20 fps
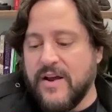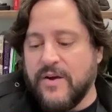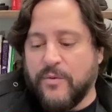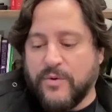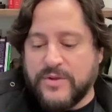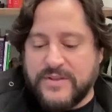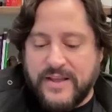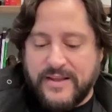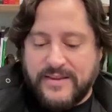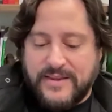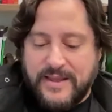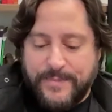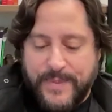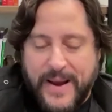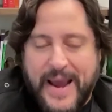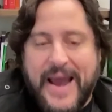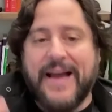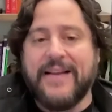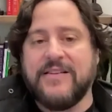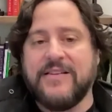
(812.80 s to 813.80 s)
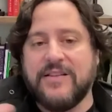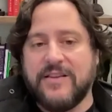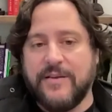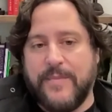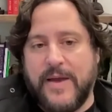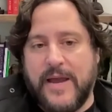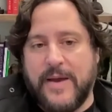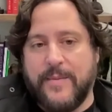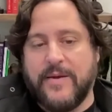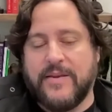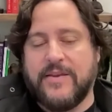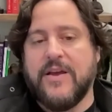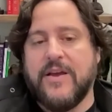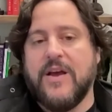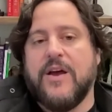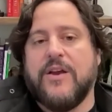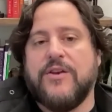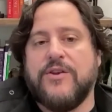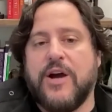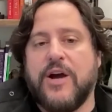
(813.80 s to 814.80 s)
was that the path to the mammoth
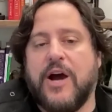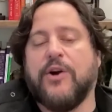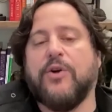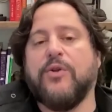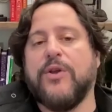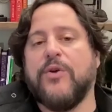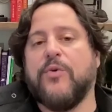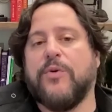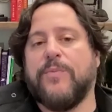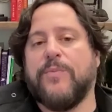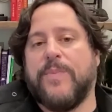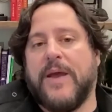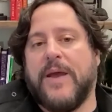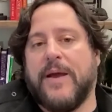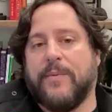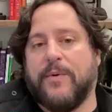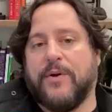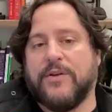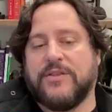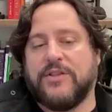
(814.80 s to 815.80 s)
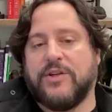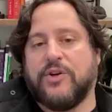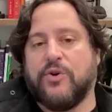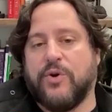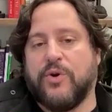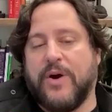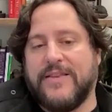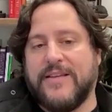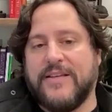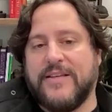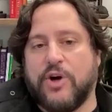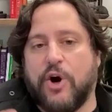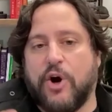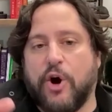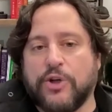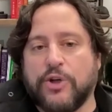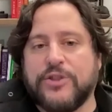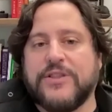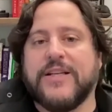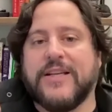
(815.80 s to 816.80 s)
not only would be able to create these
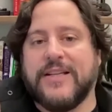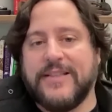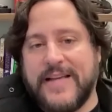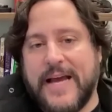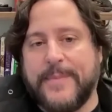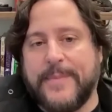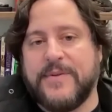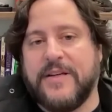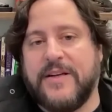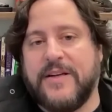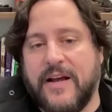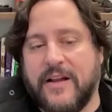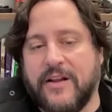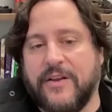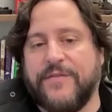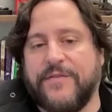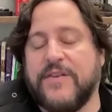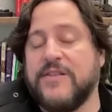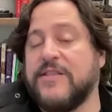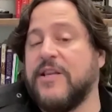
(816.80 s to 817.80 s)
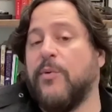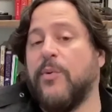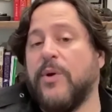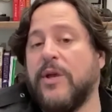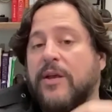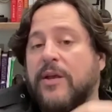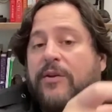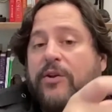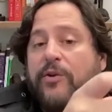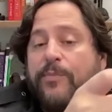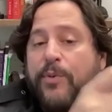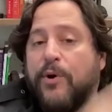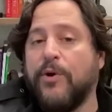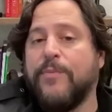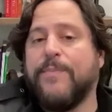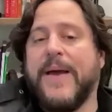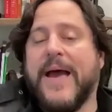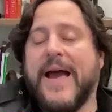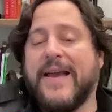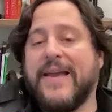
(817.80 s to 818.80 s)
Arctic adapted elephants that we can put
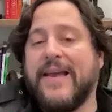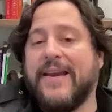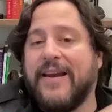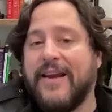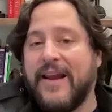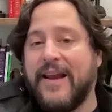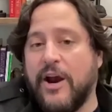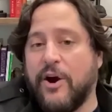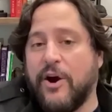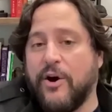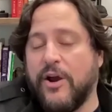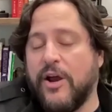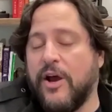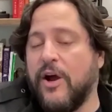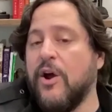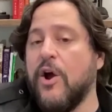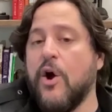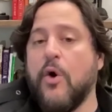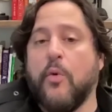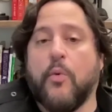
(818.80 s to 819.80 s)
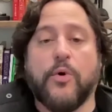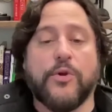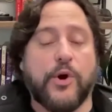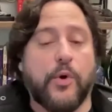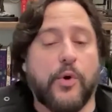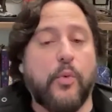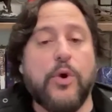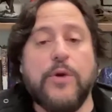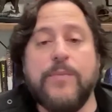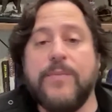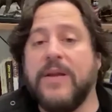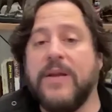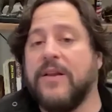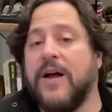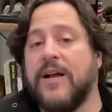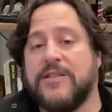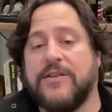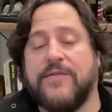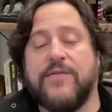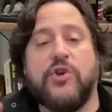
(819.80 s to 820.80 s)
back in an area where there wouldn't be
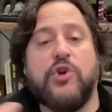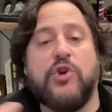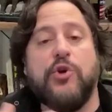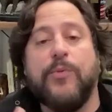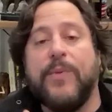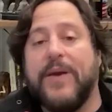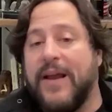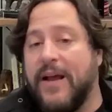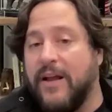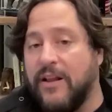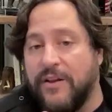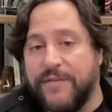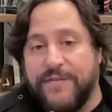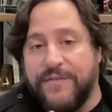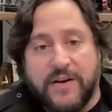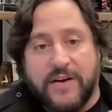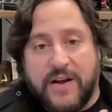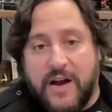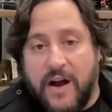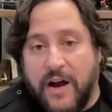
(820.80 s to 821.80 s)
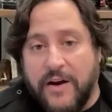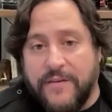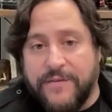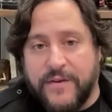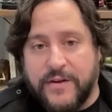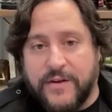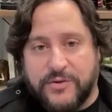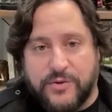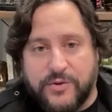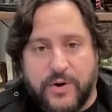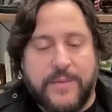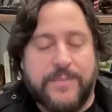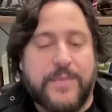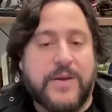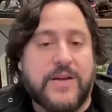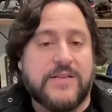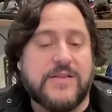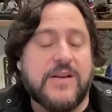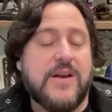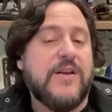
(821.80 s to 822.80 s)
lots of human elephant conflict, right?
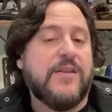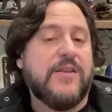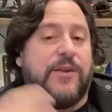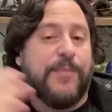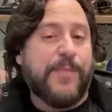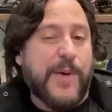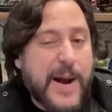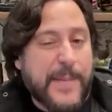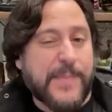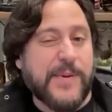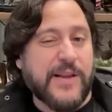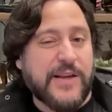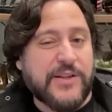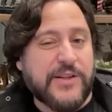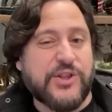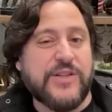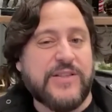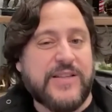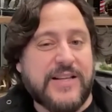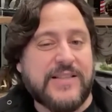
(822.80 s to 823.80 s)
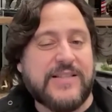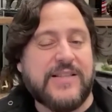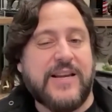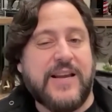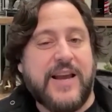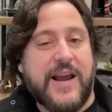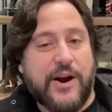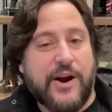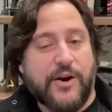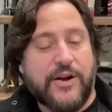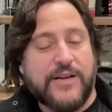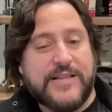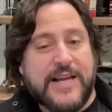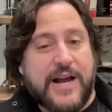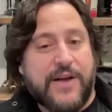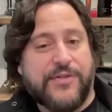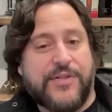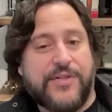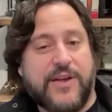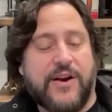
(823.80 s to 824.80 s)
Because the population density areas
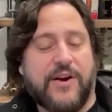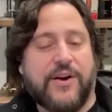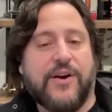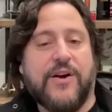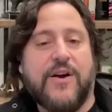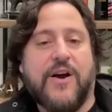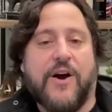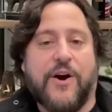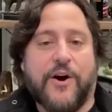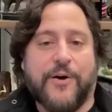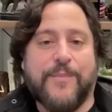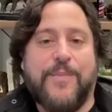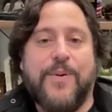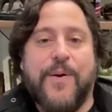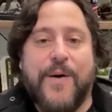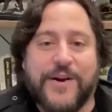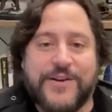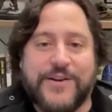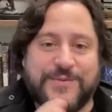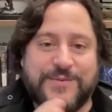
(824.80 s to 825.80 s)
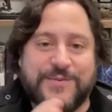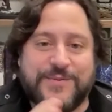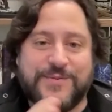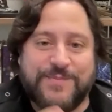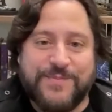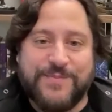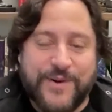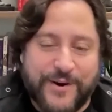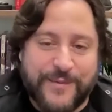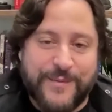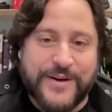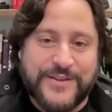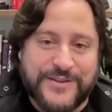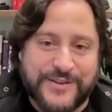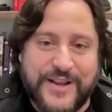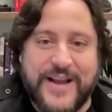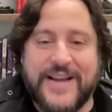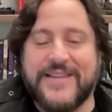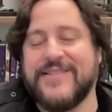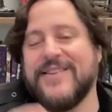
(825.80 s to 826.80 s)
out there are much
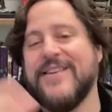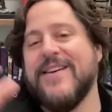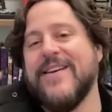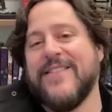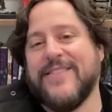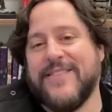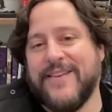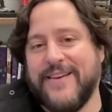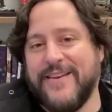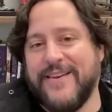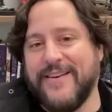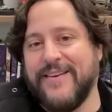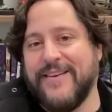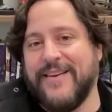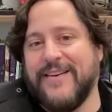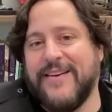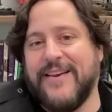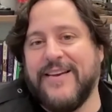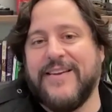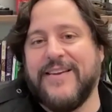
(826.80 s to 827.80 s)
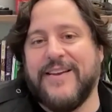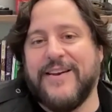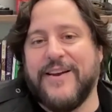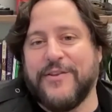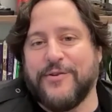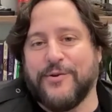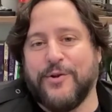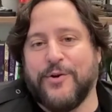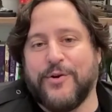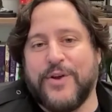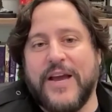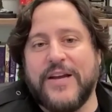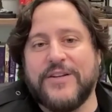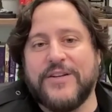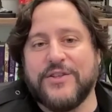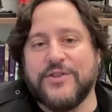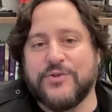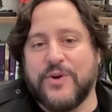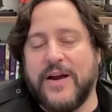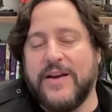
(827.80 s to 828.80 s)
less than in India and other
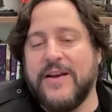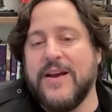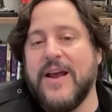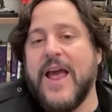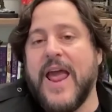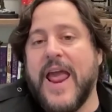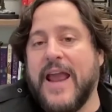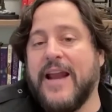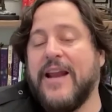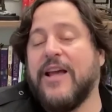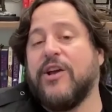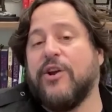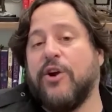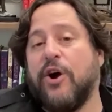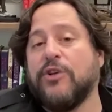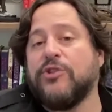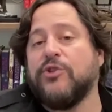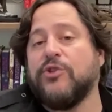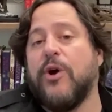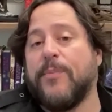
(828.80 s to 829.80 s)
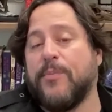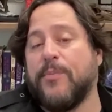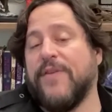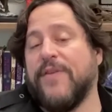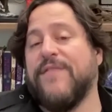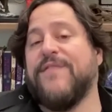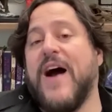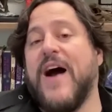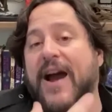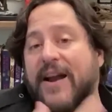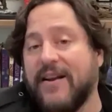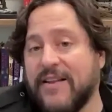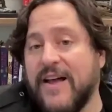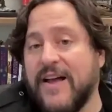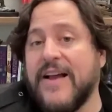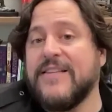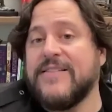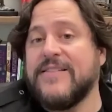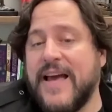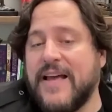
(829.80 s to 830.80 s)
locations, right? And it could also help
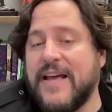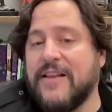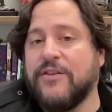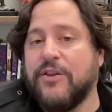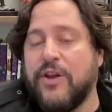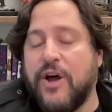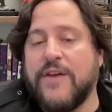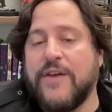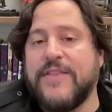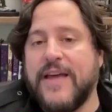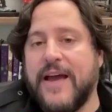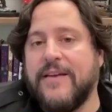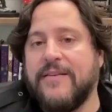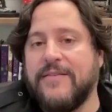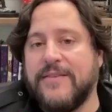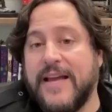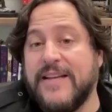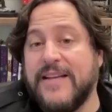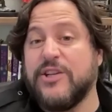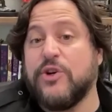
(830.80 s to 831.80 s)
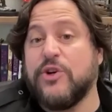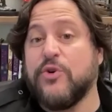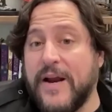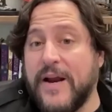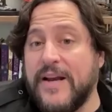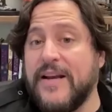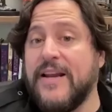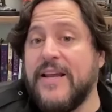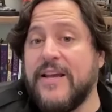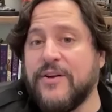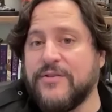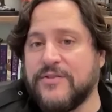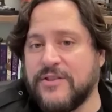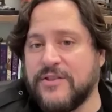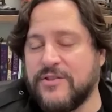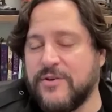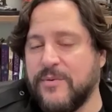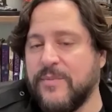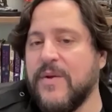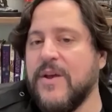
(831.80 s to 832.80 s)
revitalize that degraded
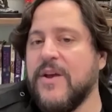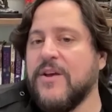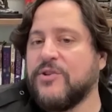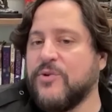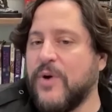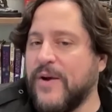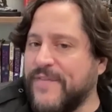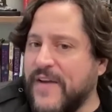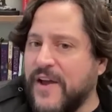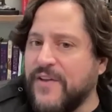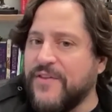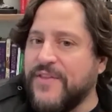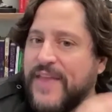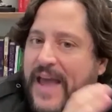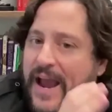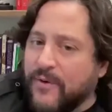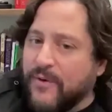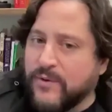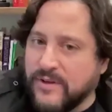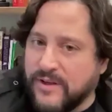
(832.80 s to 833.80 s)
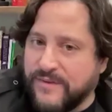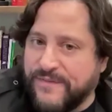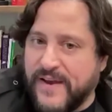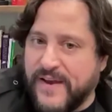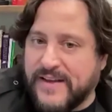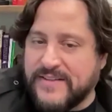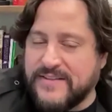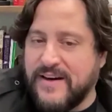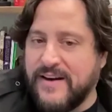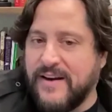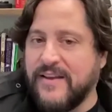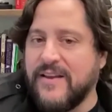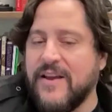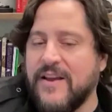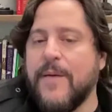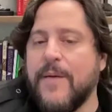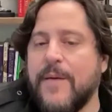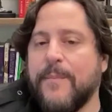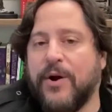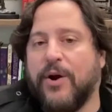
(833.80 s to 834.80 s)
ecosystem. So I found that really fascinating.
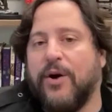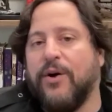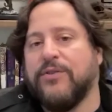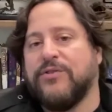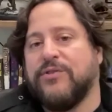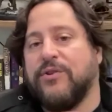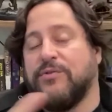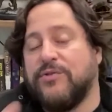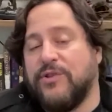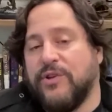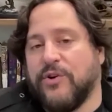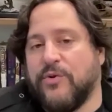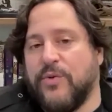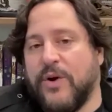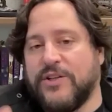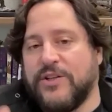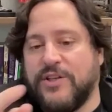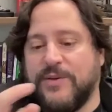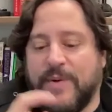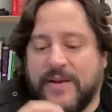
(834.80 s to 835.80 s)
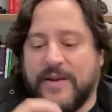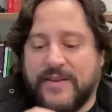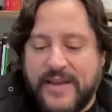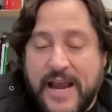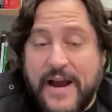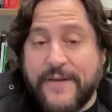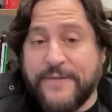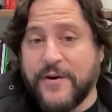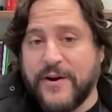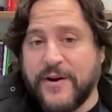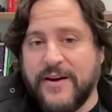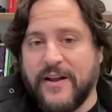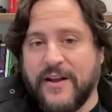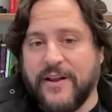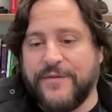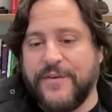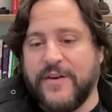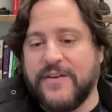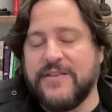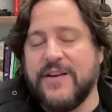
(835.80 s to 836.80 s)
But also to your question about the African
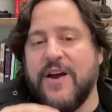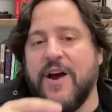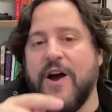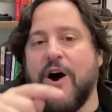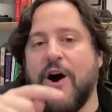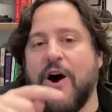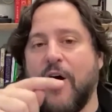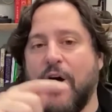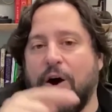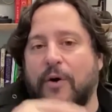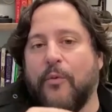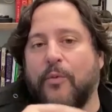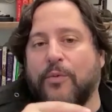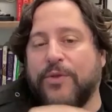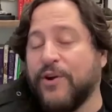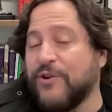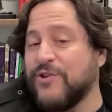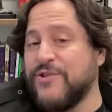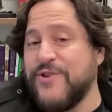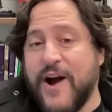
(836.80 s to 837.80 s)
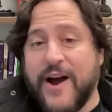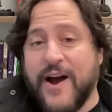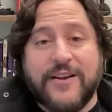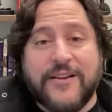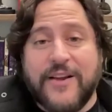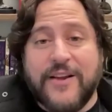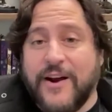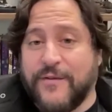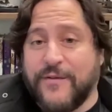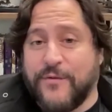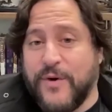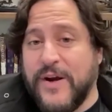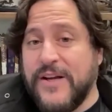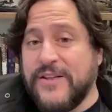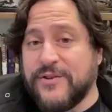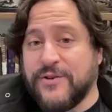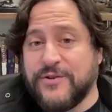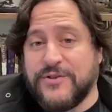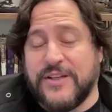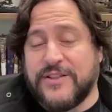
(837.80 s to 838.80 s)
elephants, there's not a lot of
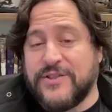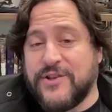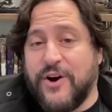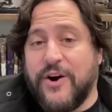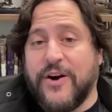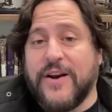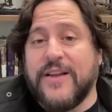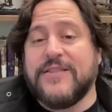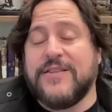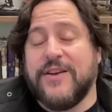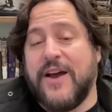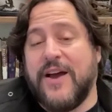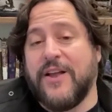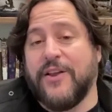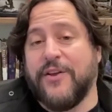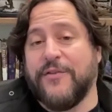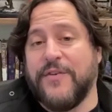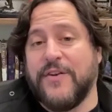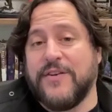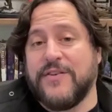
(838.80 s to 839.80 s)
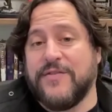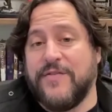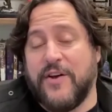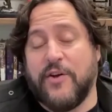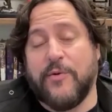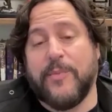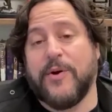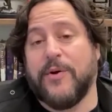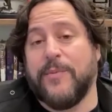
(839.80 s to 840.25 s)
research that's gone into elephant developmental